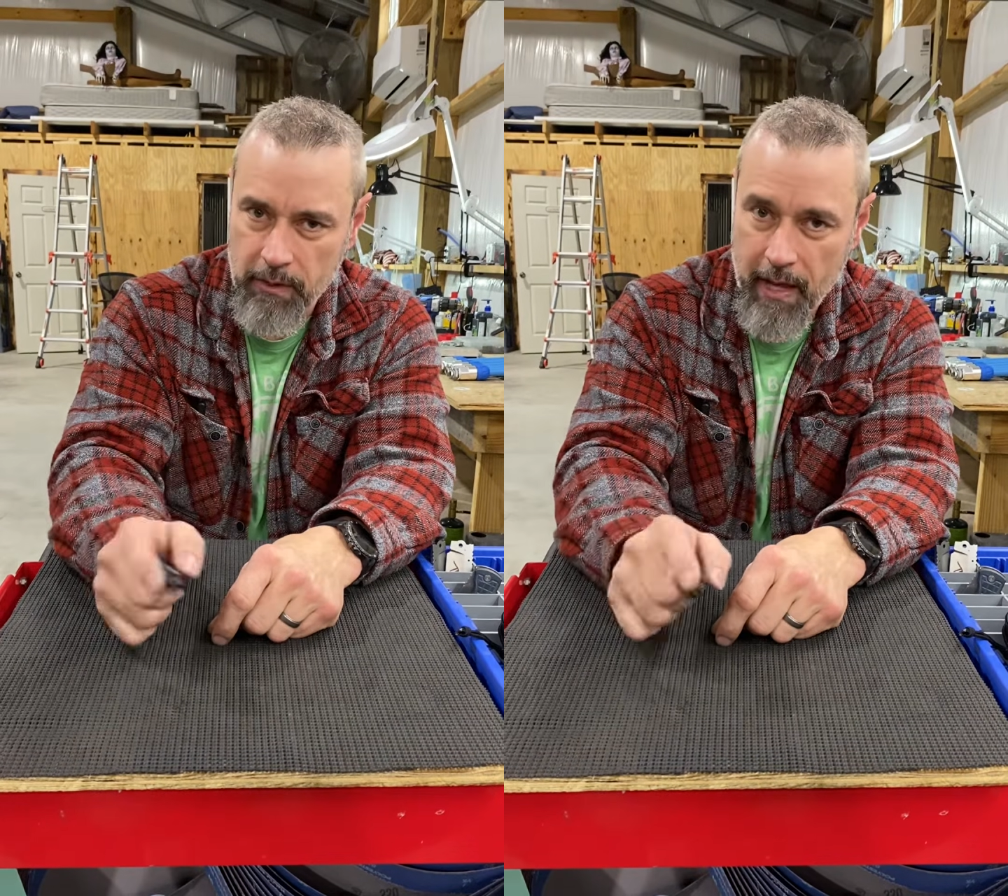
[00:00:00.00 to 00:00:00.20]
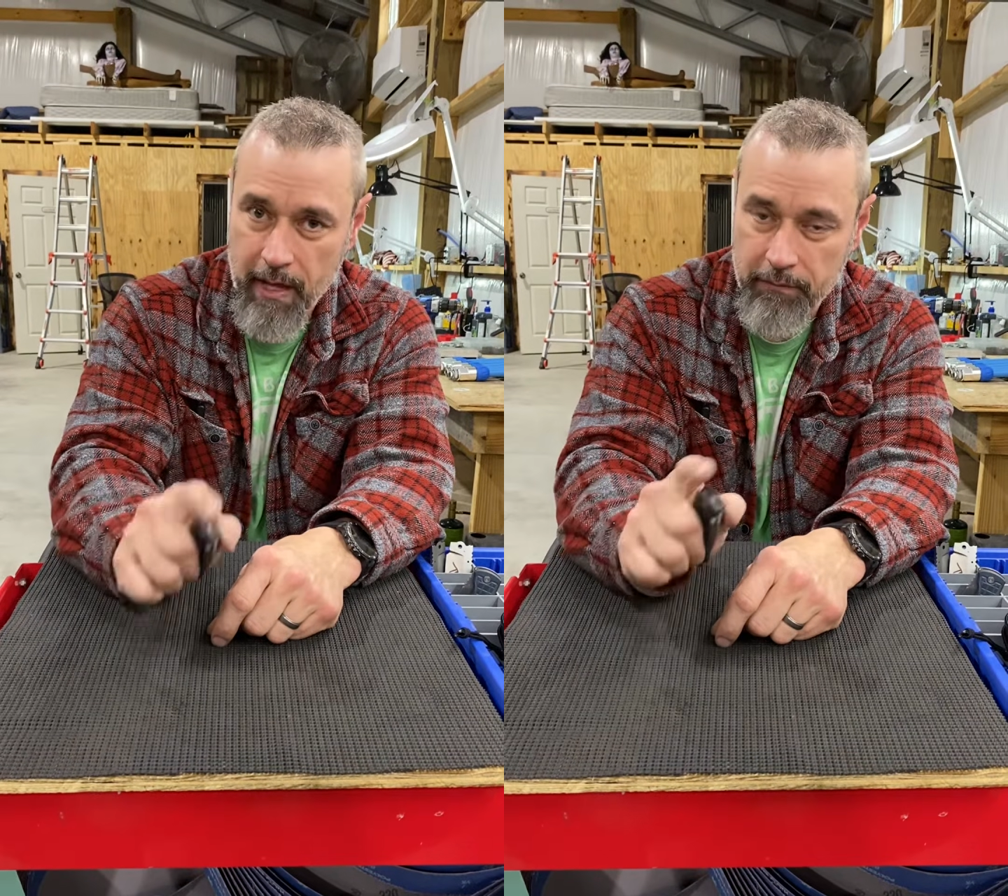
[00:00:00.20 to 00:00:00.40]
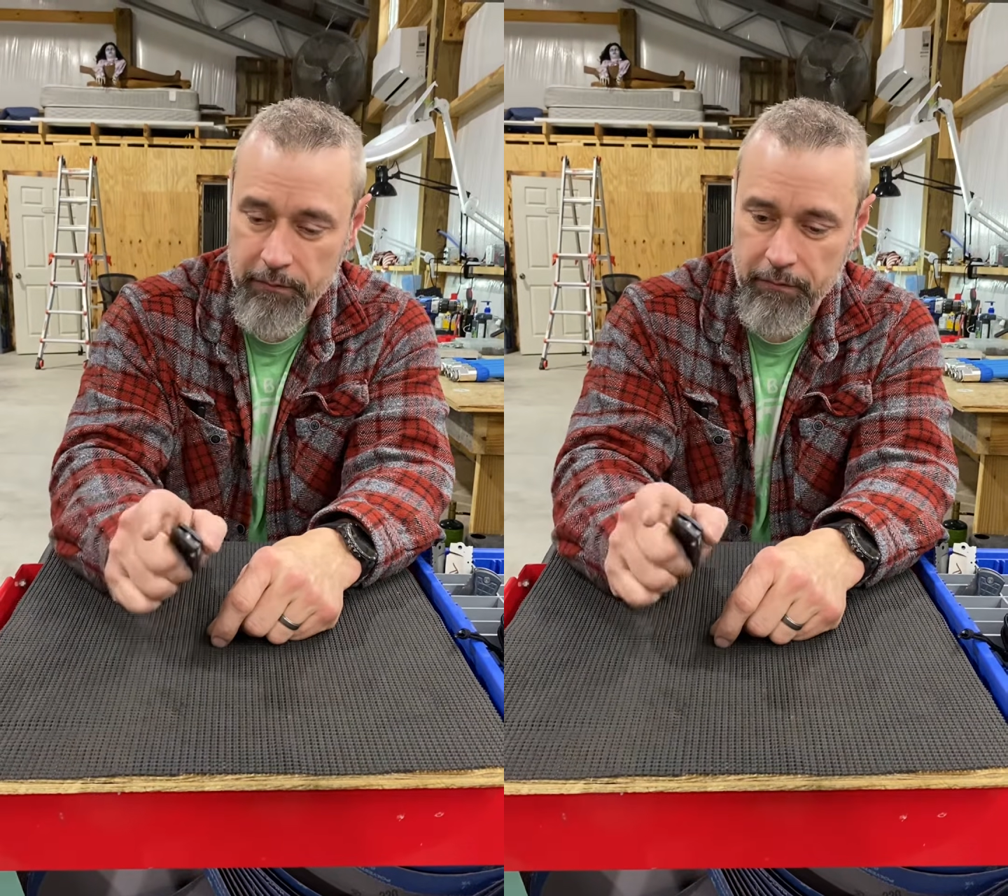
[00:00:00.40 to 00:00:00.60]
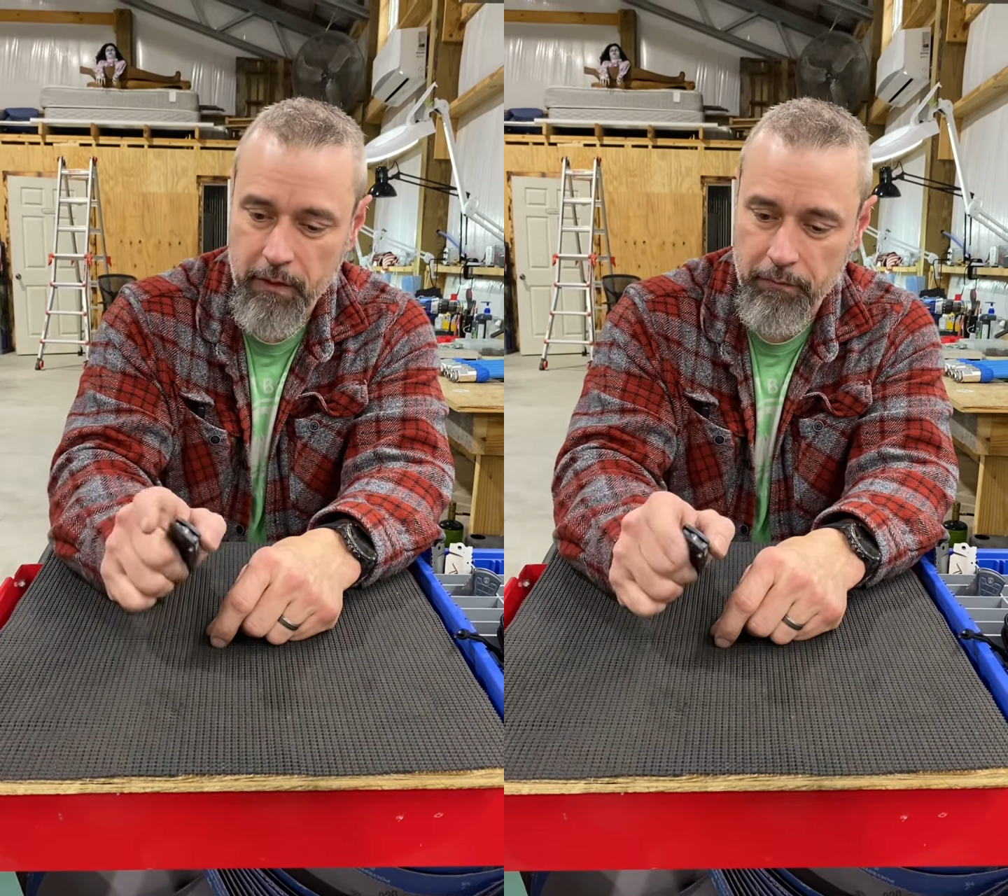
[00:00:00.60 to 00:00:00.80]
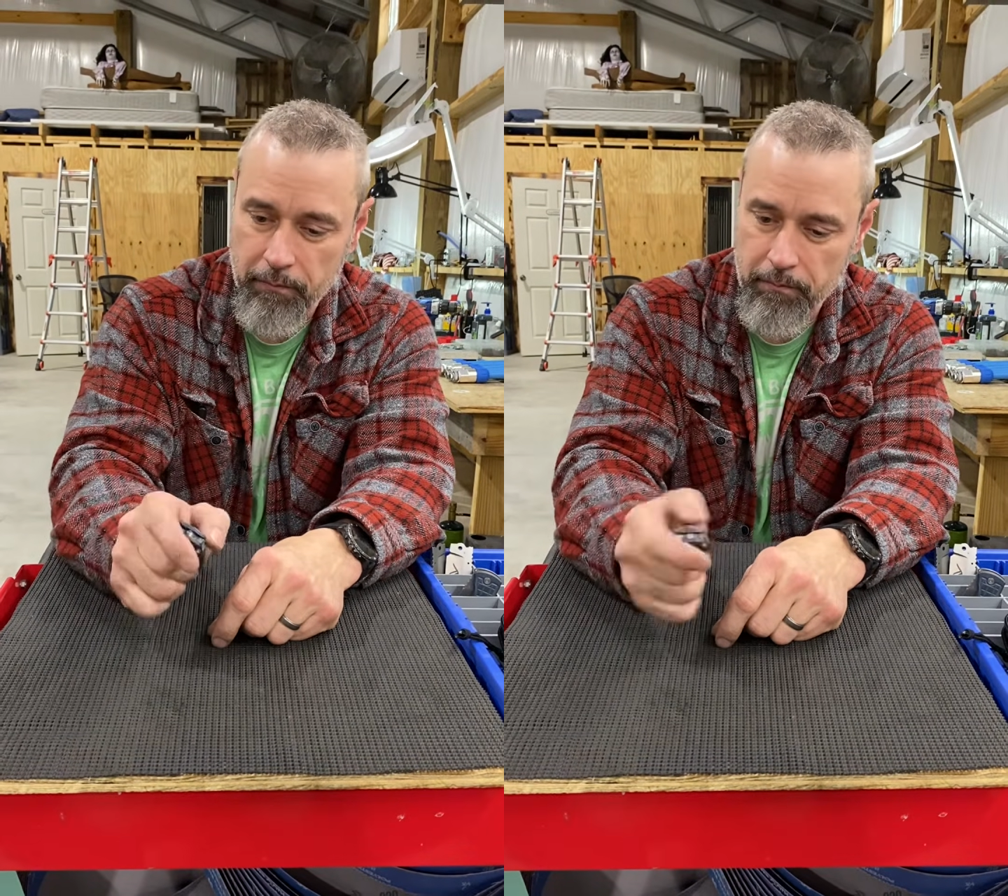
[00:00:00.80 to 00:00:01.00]
knife
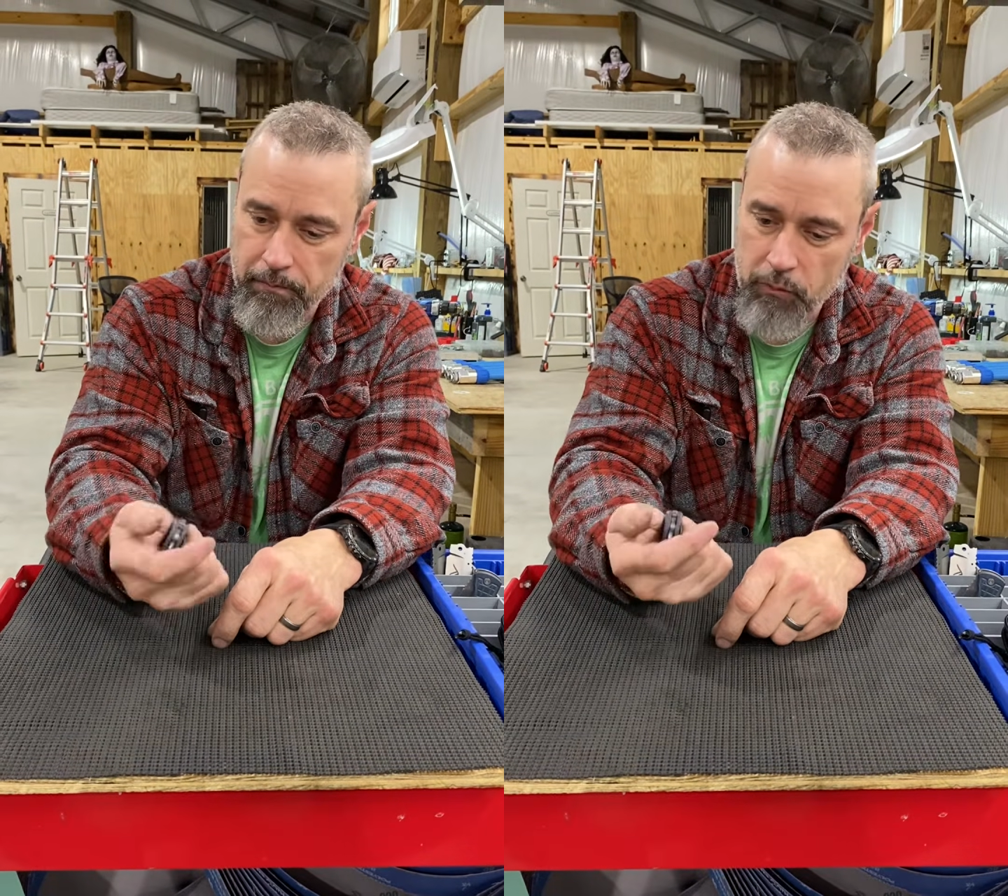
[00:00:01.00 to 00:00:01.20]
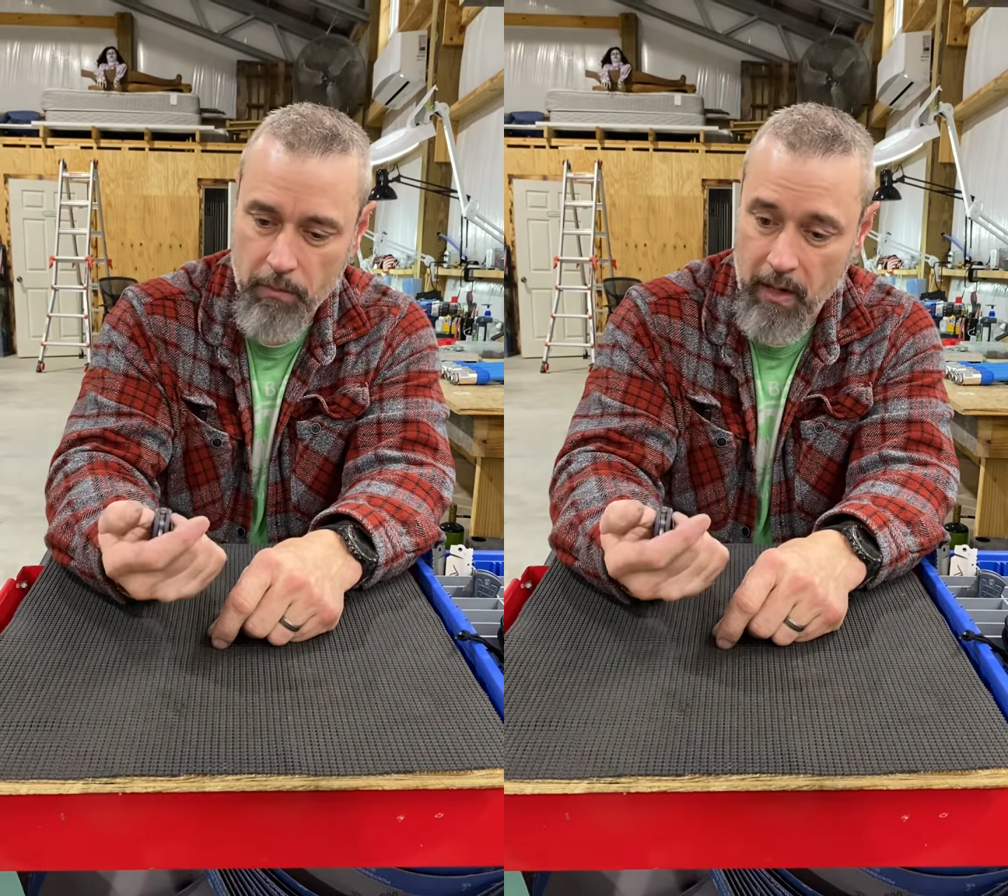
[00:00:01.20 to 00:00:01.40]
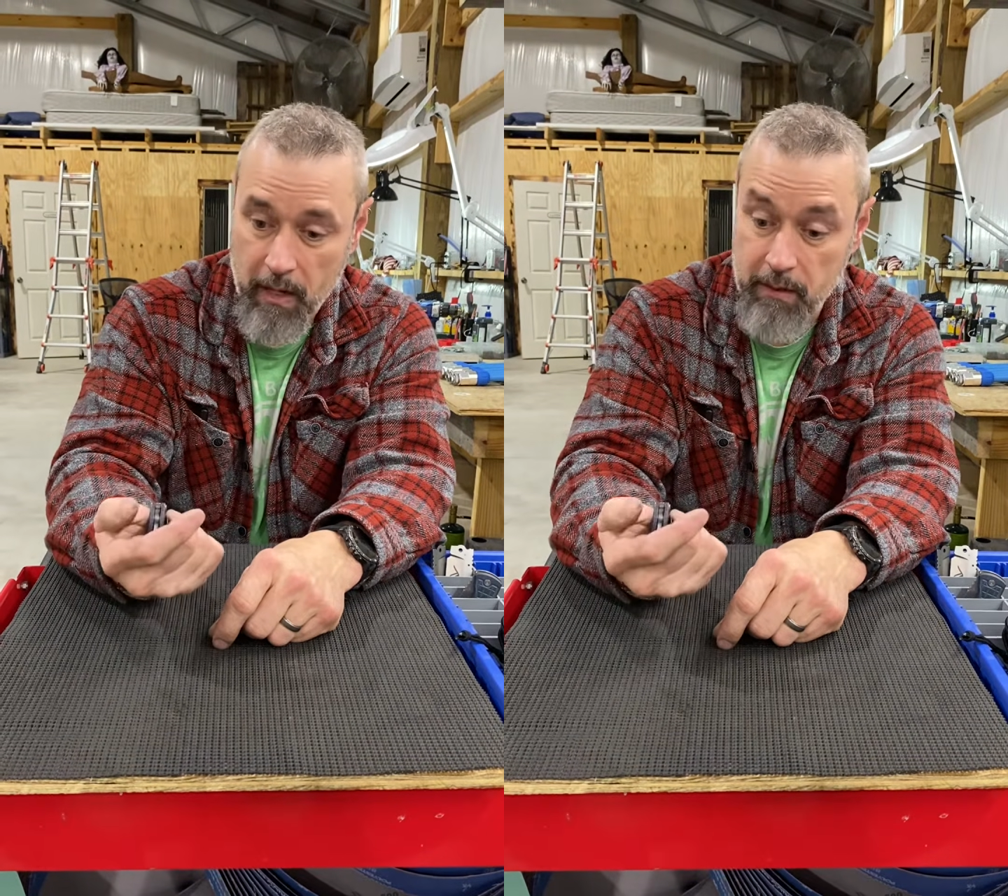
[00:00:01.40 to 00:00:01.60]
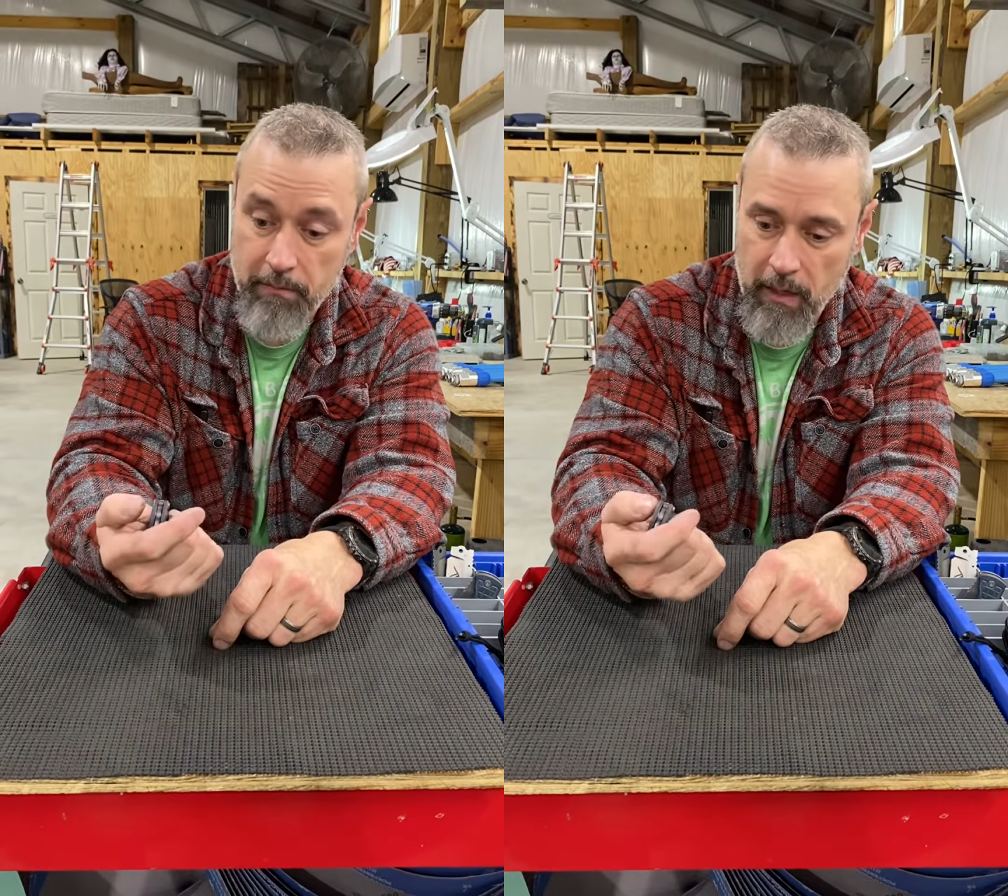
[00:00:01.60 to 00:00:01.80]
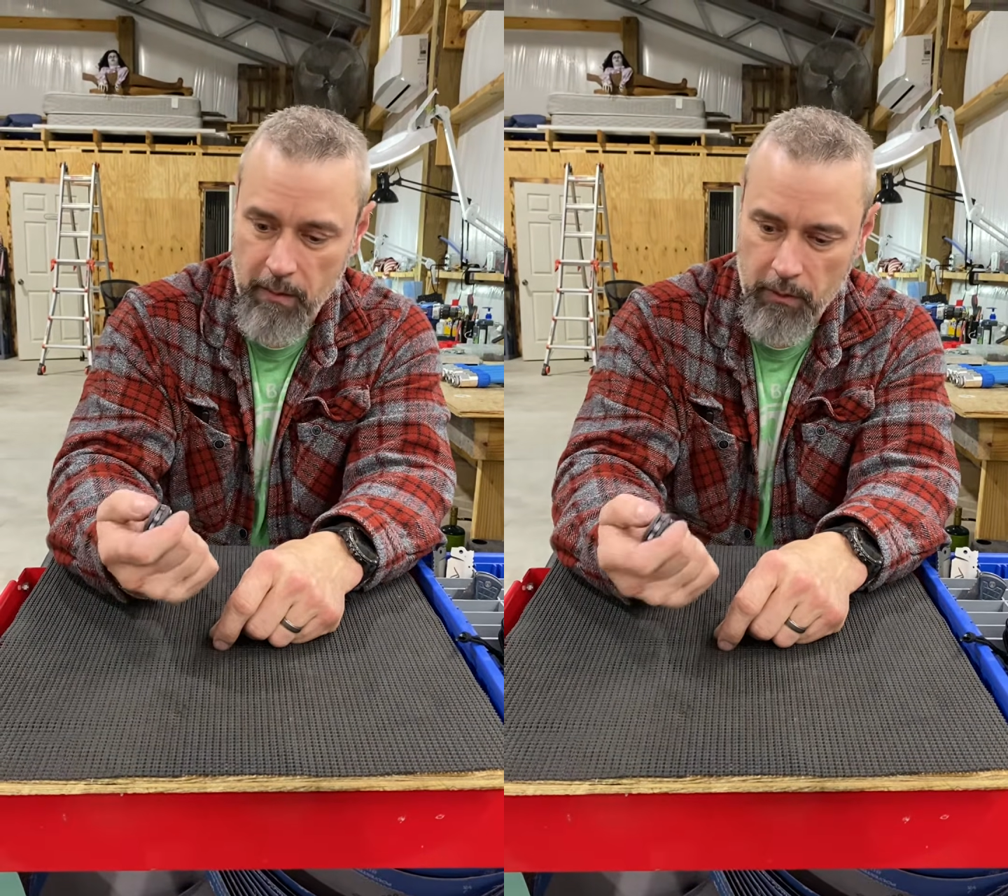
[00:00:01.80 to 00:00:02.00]
if you may not even be able